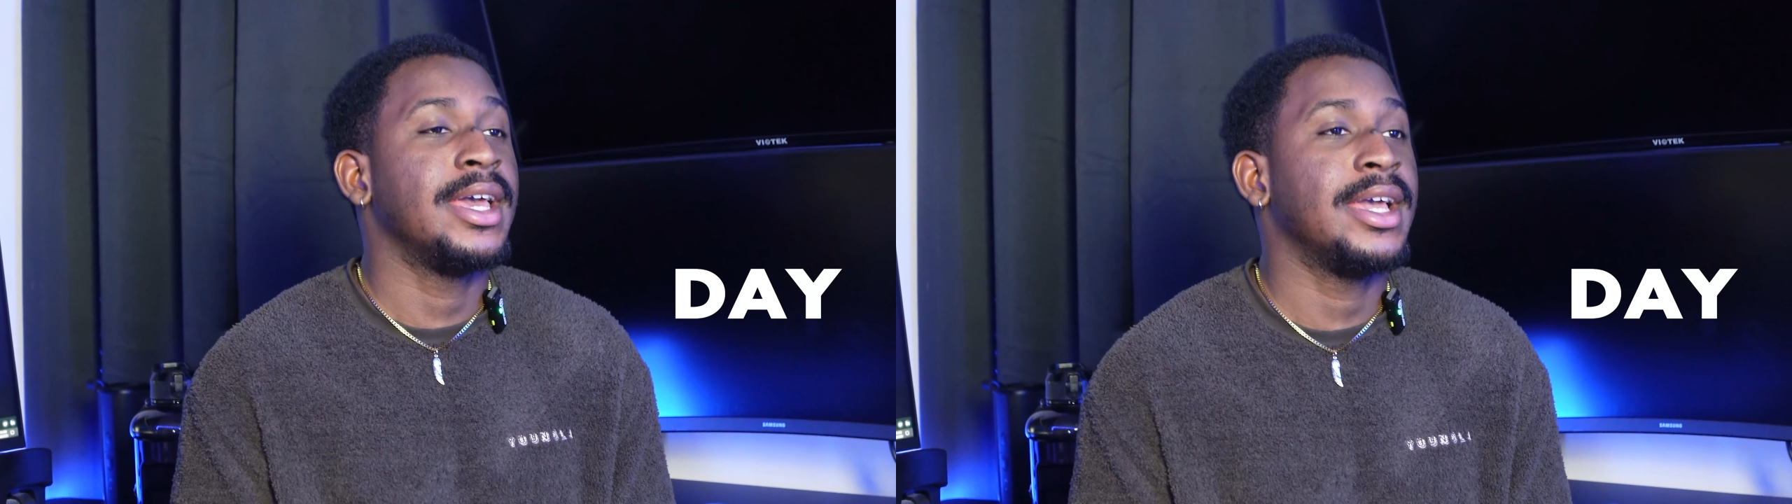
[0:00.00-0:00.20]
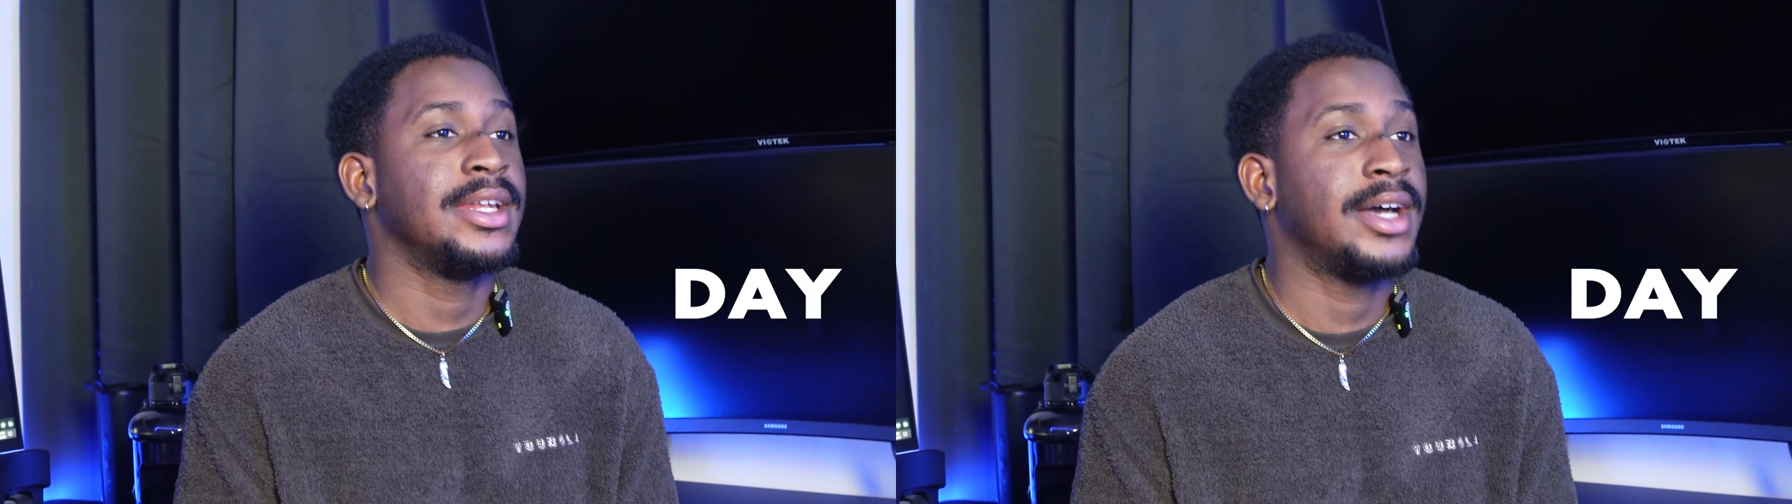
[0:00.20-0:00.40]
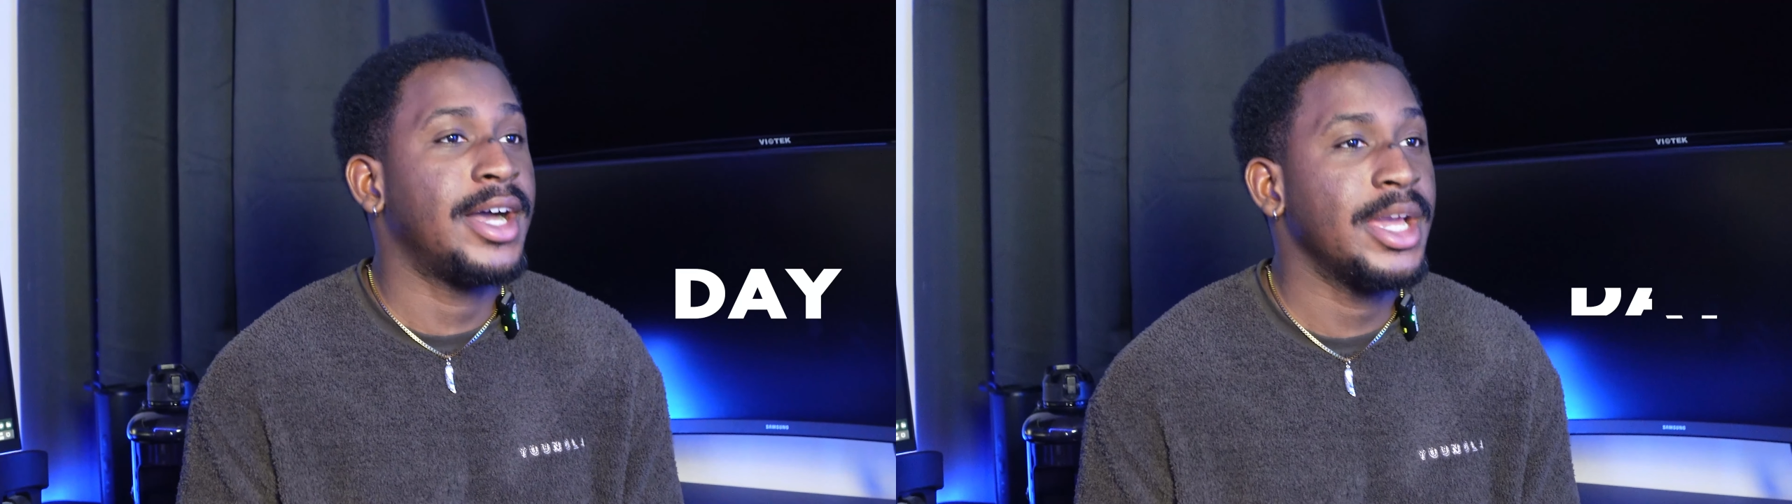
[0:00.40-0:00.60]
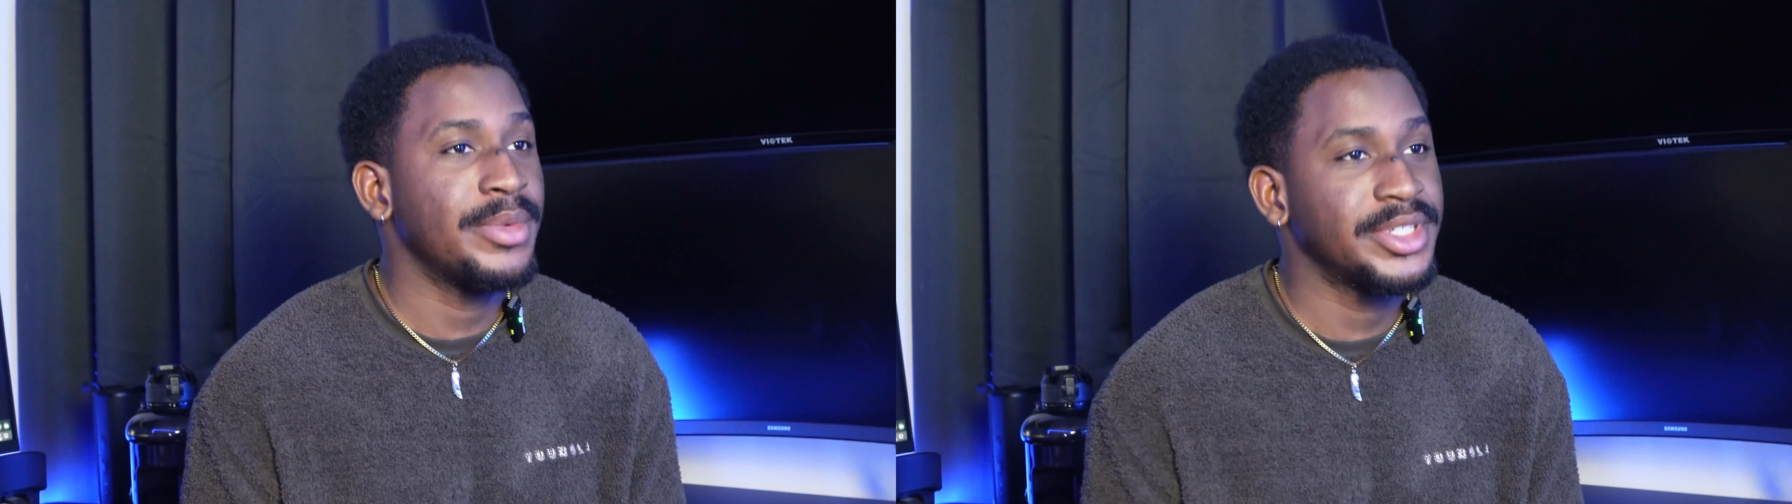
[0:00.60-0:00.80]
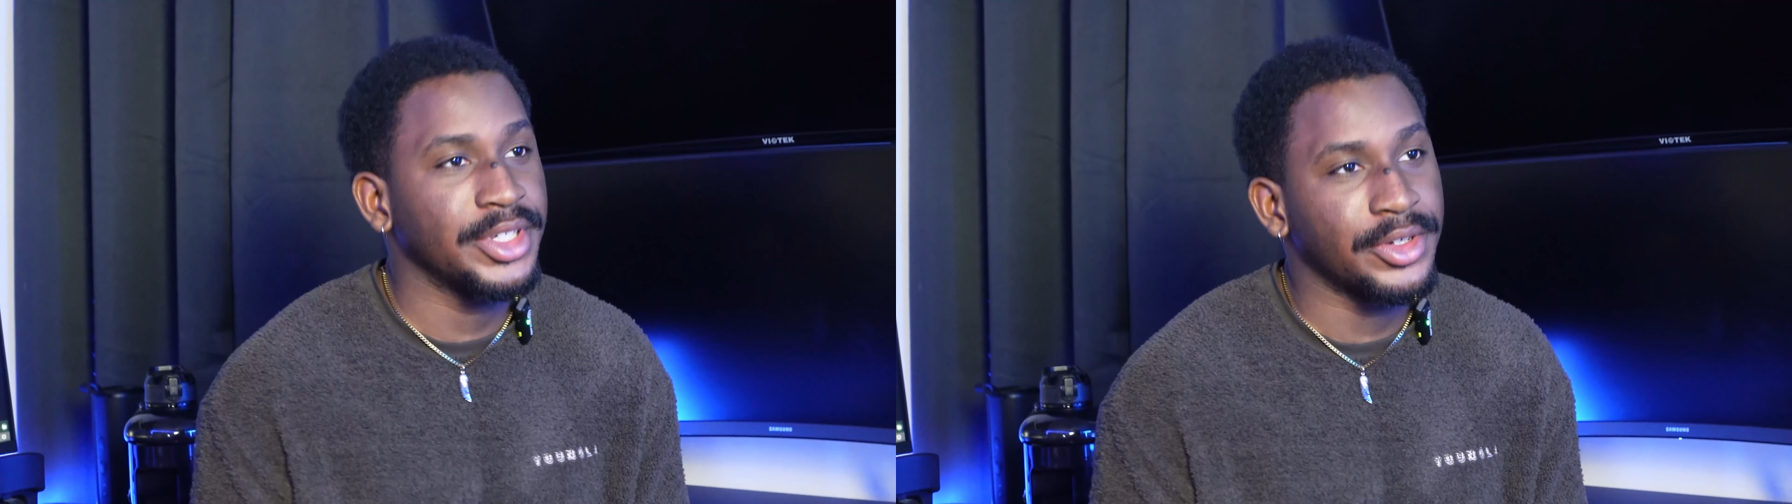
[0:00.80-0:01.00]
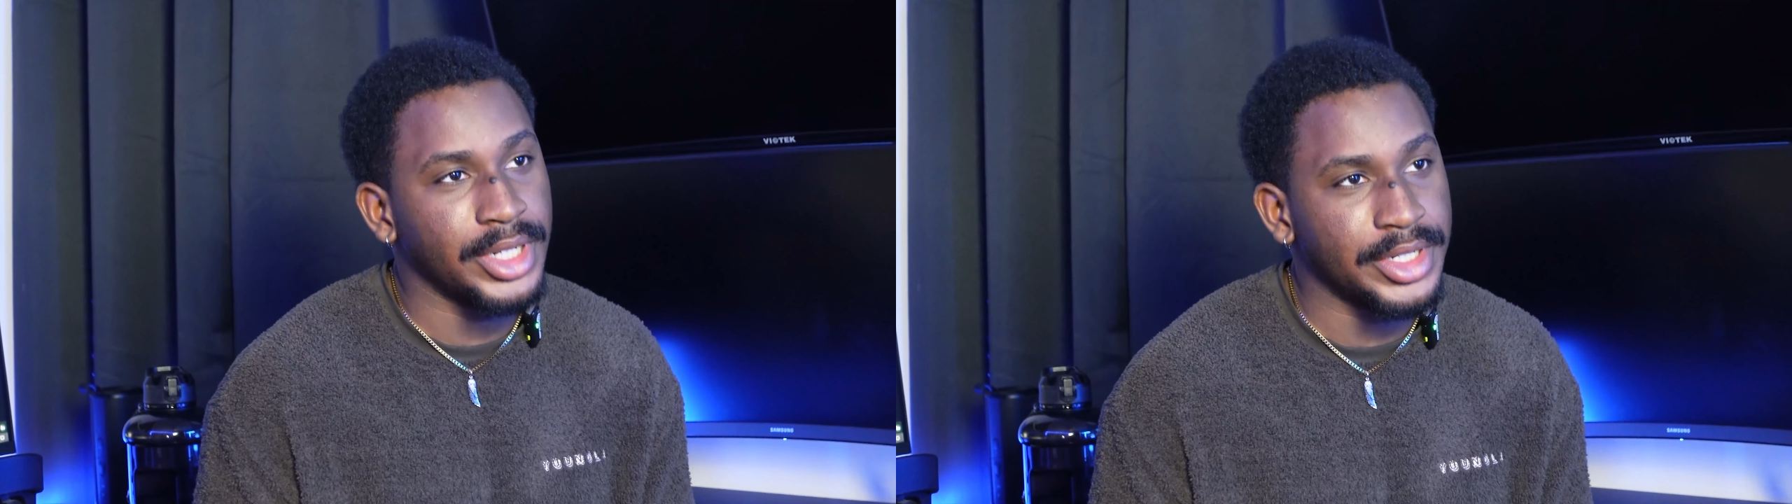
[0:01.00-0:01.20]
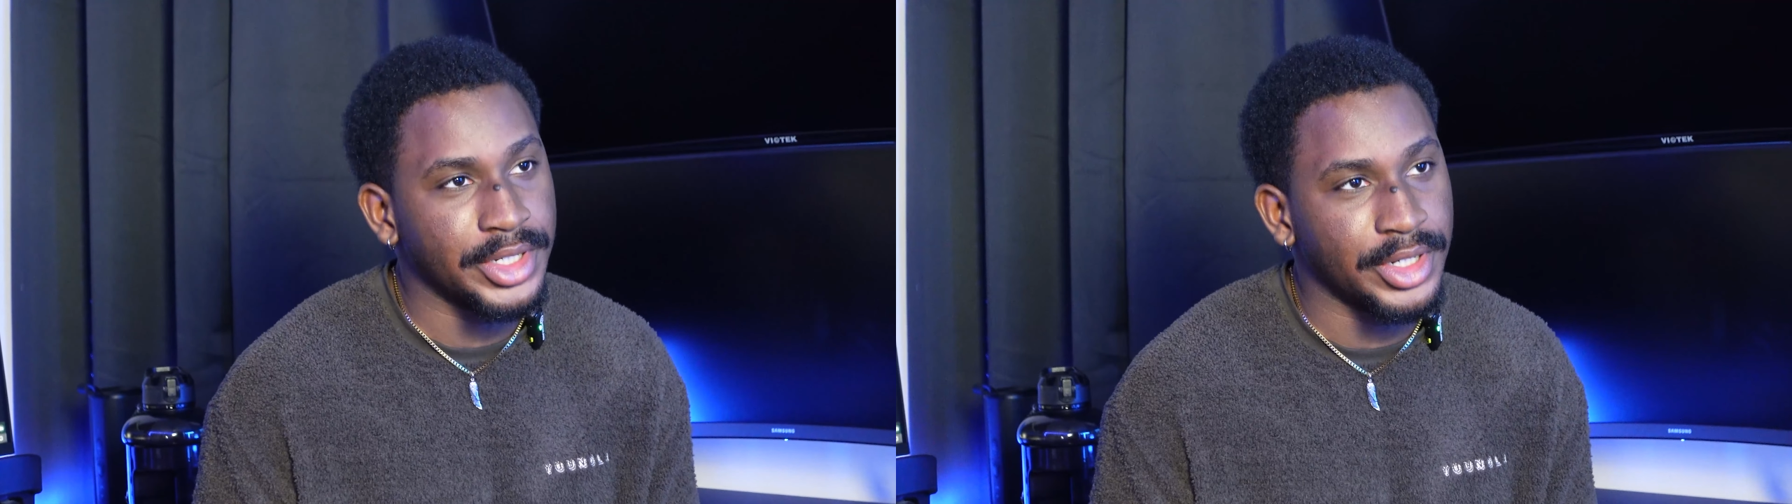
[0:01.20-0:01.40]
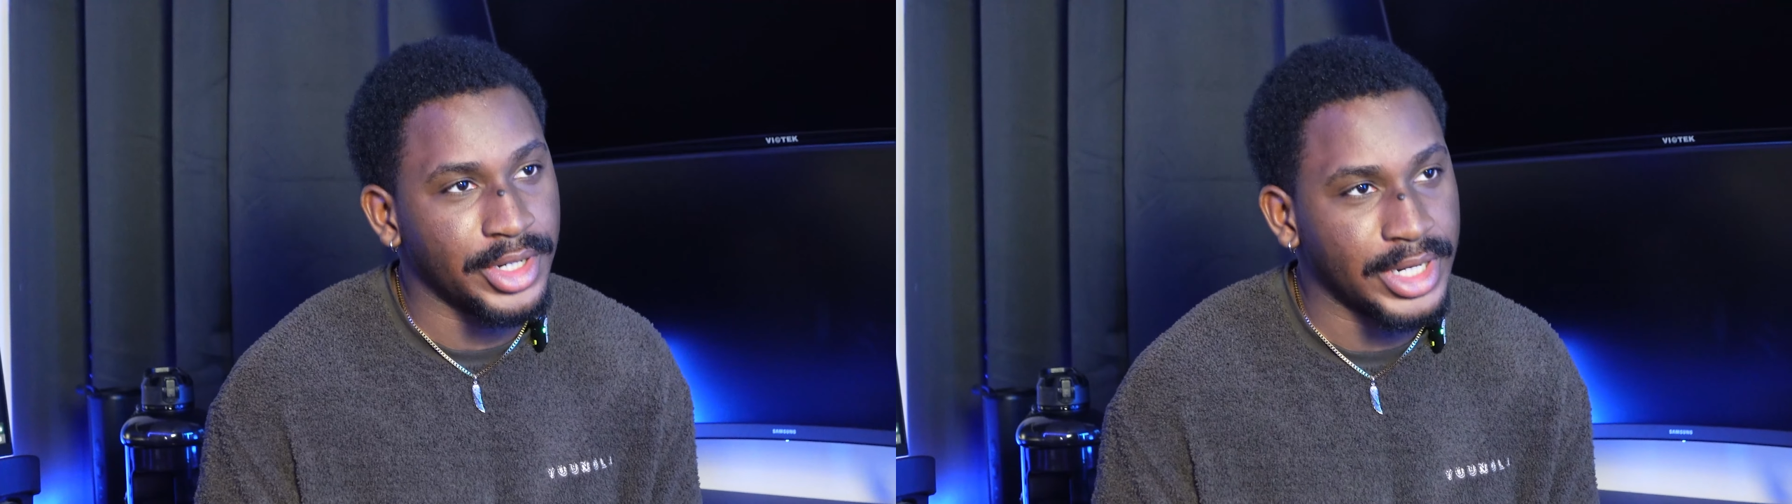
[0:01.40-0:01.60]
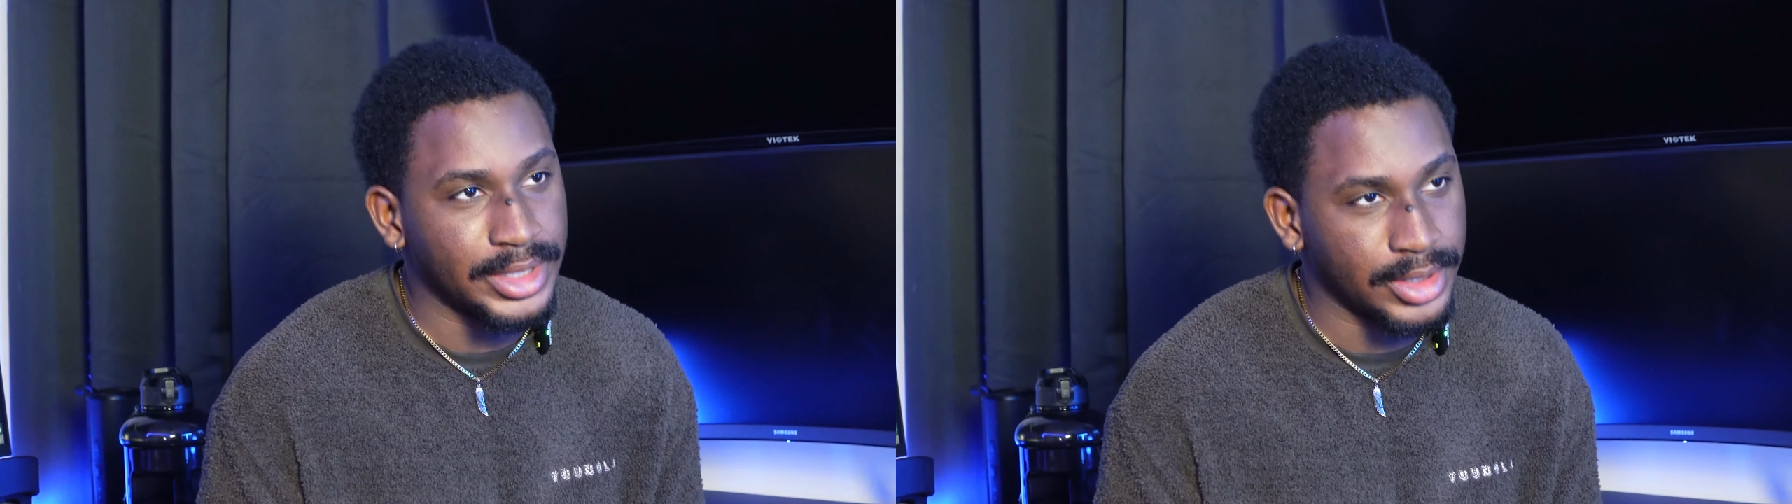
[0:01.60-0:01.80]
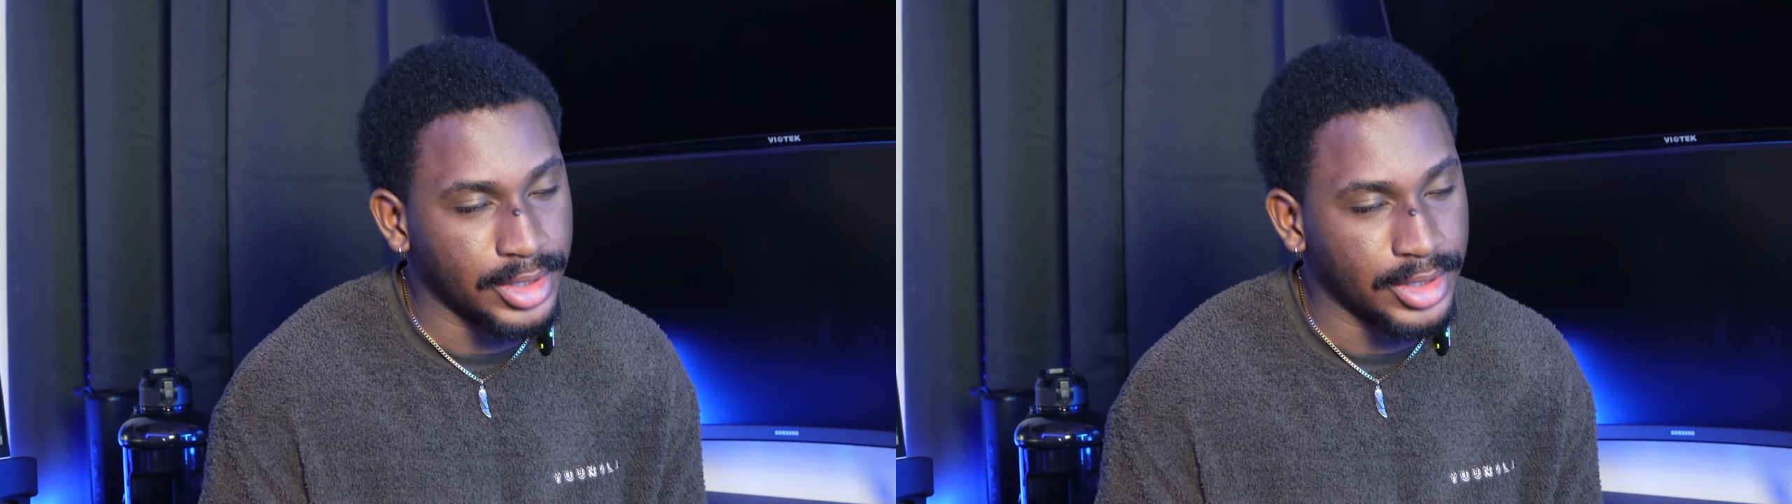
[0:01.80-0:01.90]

and I am a security engineer at